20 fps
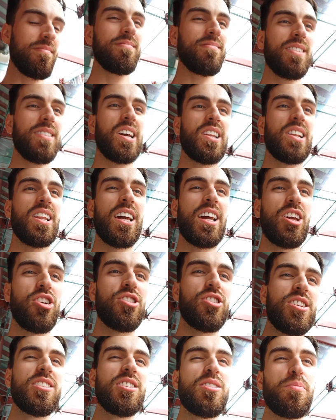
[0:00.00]
Like, your
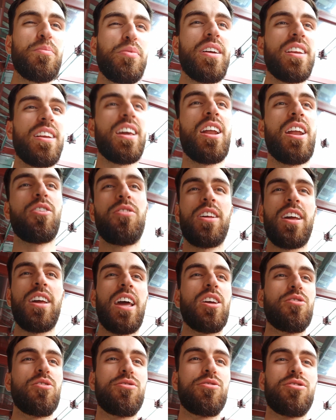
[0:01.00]
discipline can only get
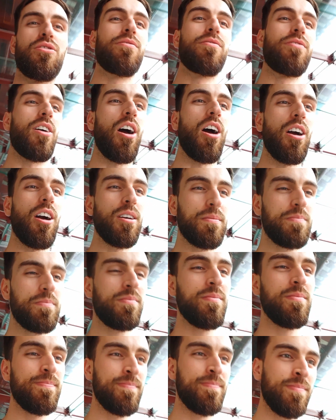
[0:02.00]
you so far.
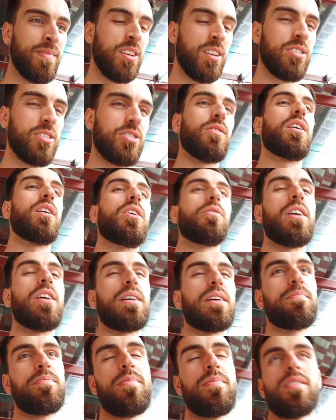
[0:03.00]
So anyway,
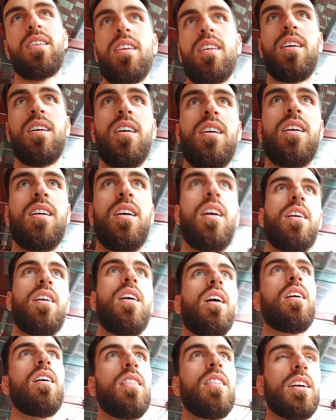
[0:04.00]

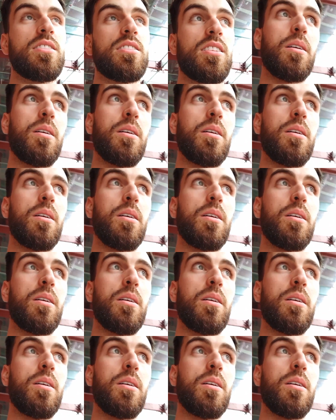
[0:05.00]
lesson number